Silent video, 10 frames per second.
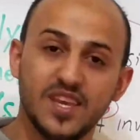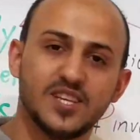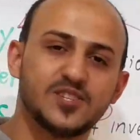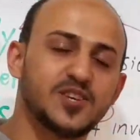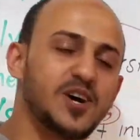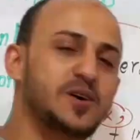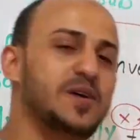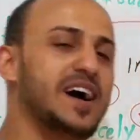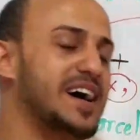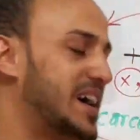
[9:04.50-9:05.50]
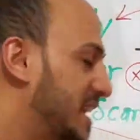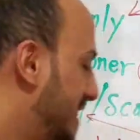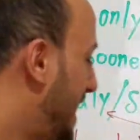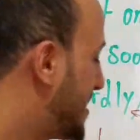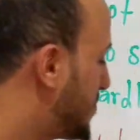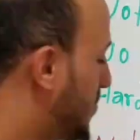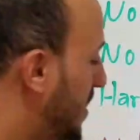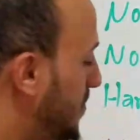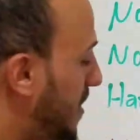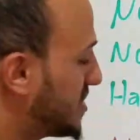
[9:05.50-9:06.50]
So that's
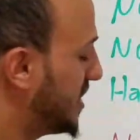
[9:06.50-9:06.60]
pretty much